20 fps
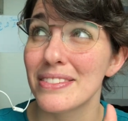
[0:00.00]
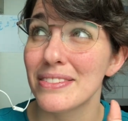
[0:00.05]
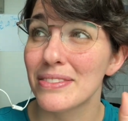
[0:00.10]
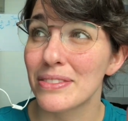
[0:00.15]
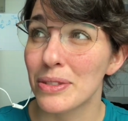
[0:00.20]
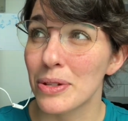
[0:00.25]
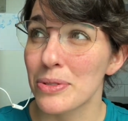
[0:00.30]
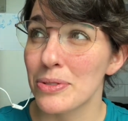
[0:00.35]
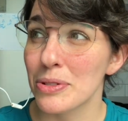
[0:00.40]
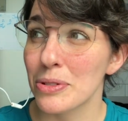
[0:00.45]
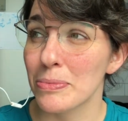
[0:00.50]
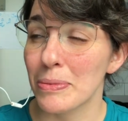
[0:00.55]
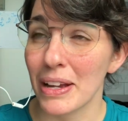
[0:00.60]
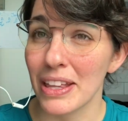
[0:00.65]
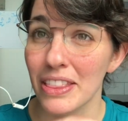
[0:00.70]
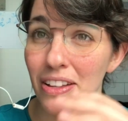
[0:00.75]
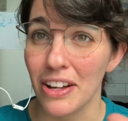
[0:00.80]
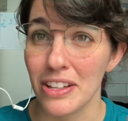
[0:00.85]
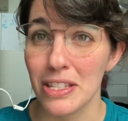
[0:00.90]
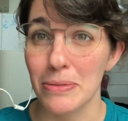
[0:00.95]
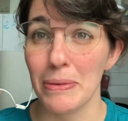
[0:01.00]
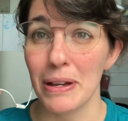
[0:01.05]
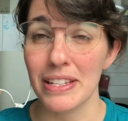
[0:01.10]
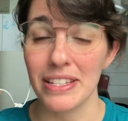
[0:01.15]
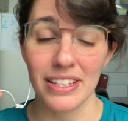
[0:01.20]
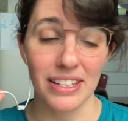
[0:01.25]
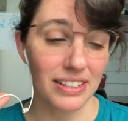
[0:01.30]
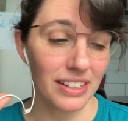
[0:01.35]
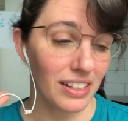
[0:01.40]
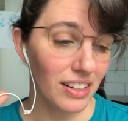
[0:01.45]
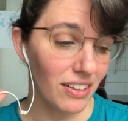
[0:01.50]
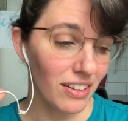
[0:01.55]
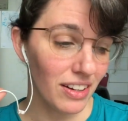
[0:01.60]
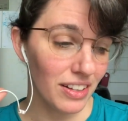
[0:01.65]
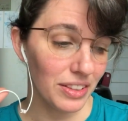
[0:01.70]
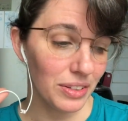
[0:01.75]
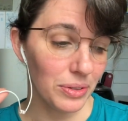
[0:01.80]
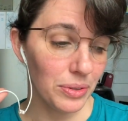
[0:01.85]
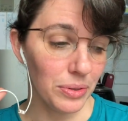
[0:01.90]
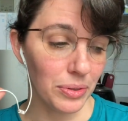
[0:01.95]
those are my thoughts basically
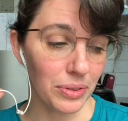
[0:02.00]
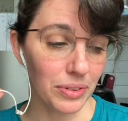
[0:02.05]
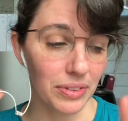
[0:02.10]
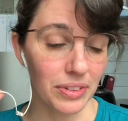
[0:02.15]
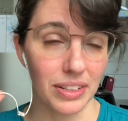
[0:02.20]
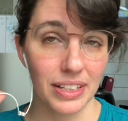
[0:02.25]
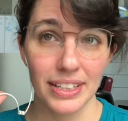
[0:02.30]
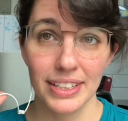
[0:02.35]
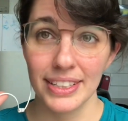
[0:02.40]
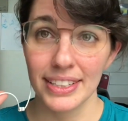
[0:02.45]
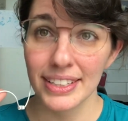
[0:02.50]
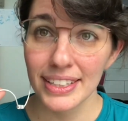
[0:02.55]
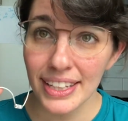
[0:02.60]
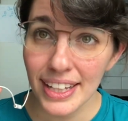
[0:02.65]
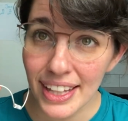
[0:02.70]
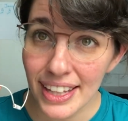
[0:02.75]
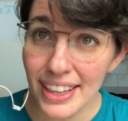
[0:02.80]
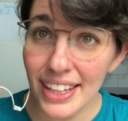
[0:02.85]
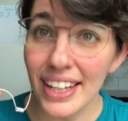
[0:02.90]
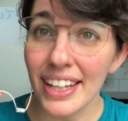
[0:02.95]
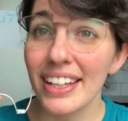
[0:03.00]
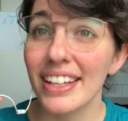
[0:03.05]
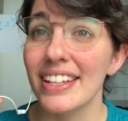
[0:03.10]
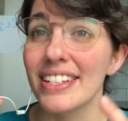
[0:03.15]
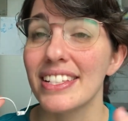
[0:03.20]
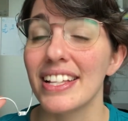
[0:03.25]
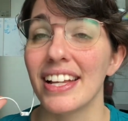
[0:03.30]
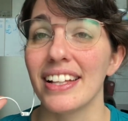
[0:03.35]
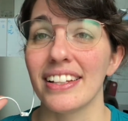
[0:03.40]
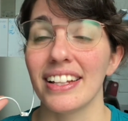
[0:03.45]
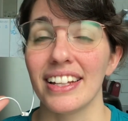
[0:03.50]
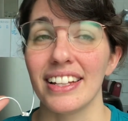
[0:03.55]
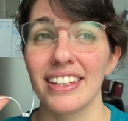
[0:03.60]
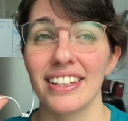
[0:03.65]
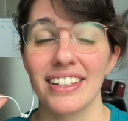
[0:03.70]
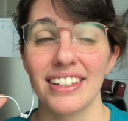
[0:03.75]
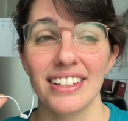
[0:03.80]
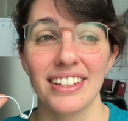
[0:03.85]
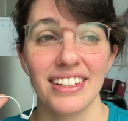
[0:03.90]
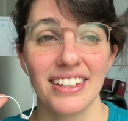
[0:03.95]
on the whole thing, is that,
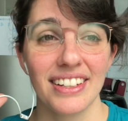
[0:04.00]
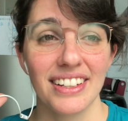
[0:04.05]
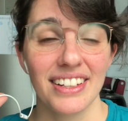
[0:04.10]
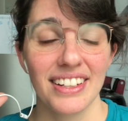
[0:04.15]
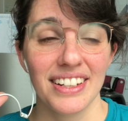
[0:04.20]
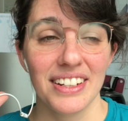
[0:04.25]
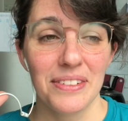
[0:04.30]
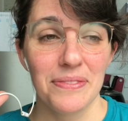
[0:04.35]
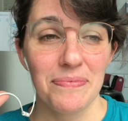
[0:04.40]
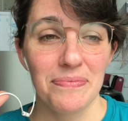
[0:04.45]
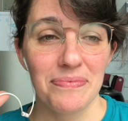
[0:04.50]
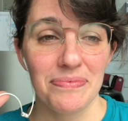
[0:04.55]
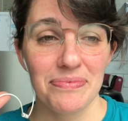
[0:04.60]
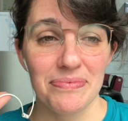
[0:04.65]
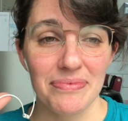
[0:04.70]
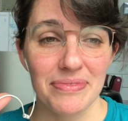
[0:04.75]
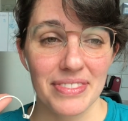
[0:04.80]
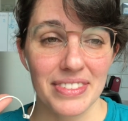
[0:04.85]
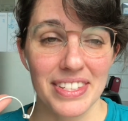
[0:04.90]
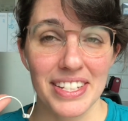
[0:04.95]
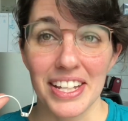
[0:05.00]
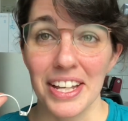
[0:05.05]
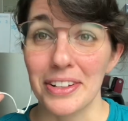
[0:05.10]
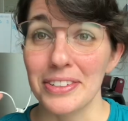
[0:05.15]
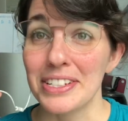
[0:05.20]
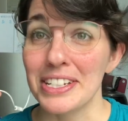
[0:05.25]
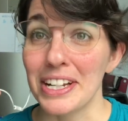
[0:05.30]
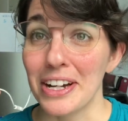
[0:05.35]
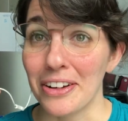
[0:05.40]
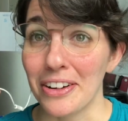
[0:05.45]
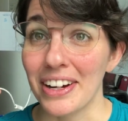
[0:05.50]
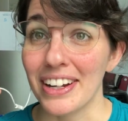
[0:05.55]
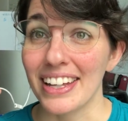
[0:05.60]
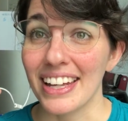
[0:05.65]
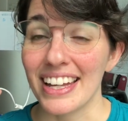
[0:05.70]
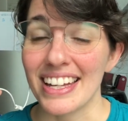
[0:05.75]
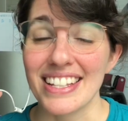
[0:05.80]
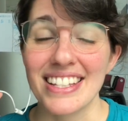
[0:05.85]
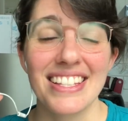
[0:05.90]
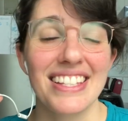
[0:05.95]
like, TLDR, I
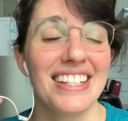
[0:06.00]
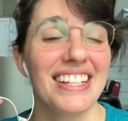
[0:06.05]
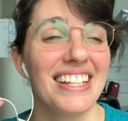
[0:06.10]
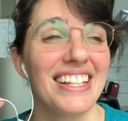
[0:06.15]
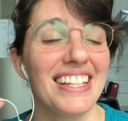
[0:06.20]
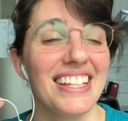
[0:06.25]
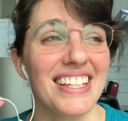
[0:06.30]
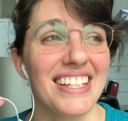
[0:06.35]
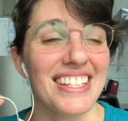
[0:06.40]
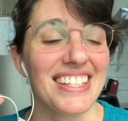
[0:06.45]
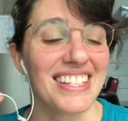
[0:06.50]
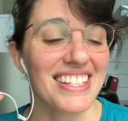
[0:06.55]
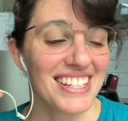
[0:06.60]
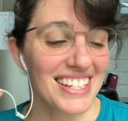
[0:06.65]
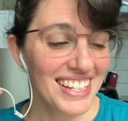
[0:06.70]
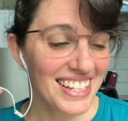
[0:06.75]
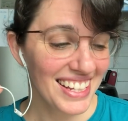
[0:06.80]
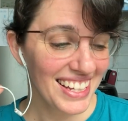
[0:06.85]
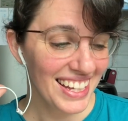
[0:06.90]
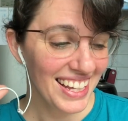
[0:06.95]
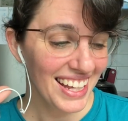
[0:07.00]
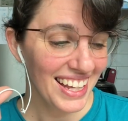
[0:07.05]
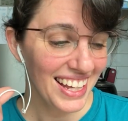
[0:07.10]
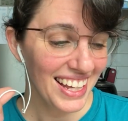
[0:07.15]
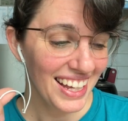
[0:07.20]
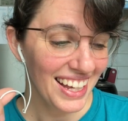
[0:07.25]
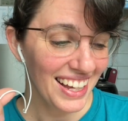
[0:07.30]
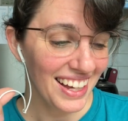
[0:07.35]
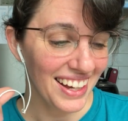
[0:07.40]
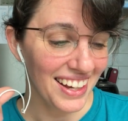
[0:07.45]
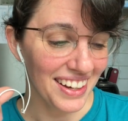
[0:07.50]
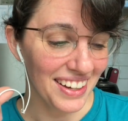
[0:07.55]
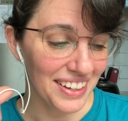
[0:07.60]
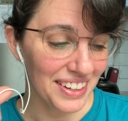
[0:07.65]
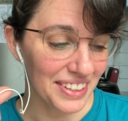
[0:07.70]
guess, is, you